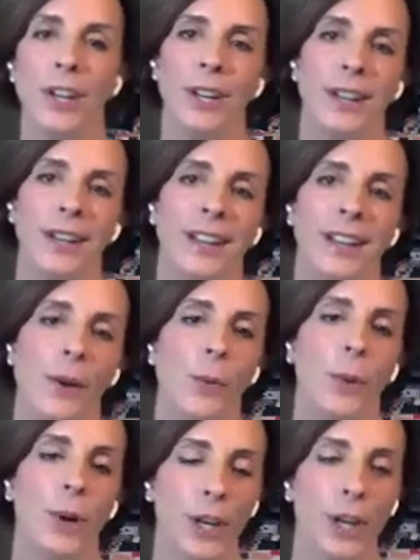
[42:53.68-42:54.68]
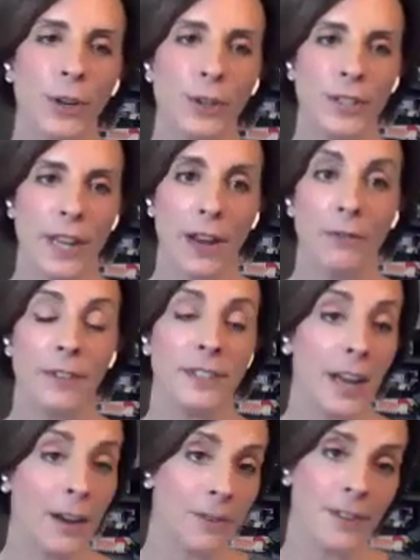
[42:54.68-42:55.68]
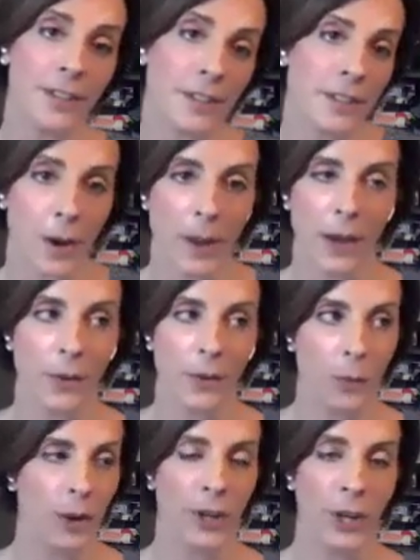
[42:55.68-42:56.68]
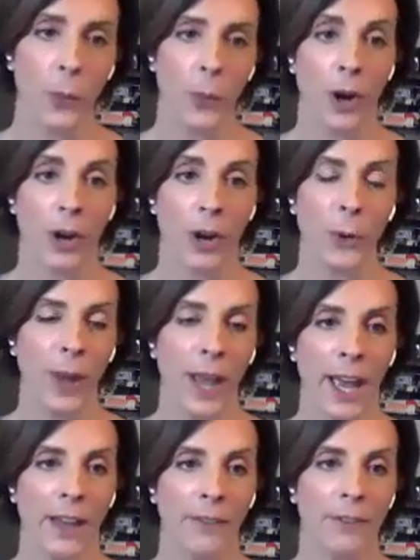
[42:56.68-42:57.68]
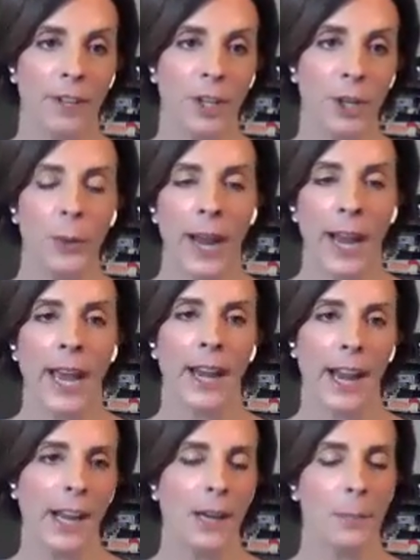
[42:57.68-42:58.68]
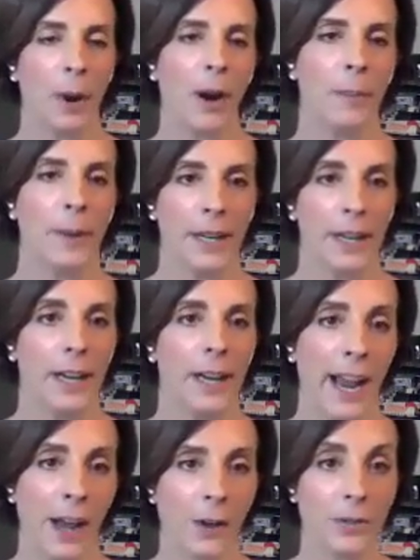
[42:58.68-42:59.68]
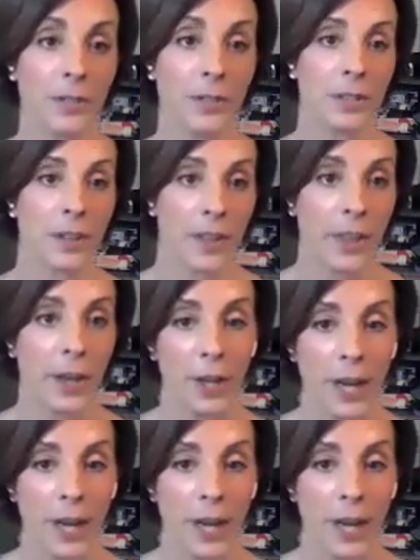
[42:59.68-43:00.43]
Yeah, well, San Francisco, Ben, where you are, you had a department in-house